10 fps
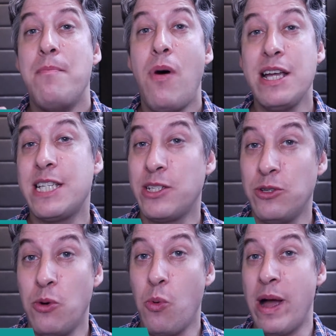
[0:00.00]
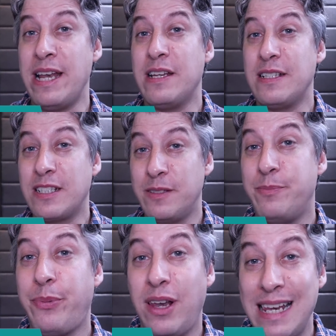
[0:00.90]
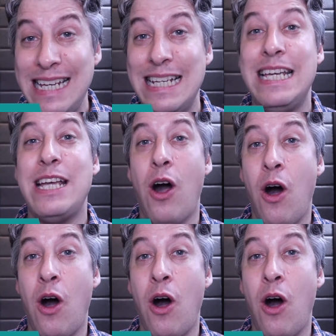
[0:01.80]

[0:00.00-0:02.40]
my school went completely